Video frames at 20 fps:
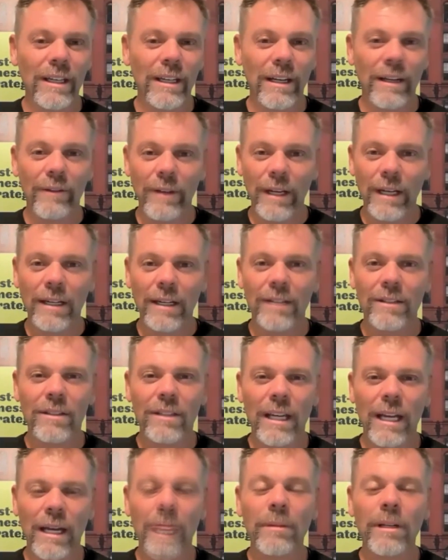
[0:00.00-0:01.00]
And I've
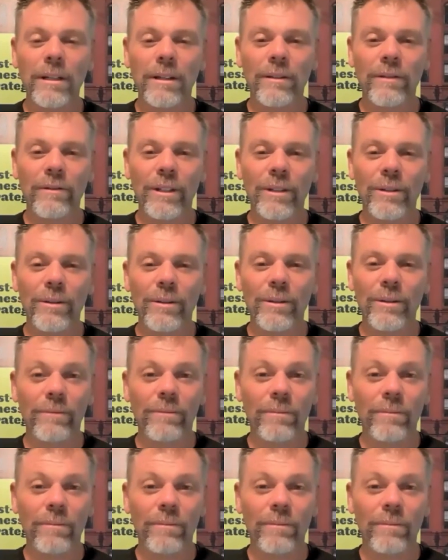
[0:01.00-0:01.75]
asked, how many of you have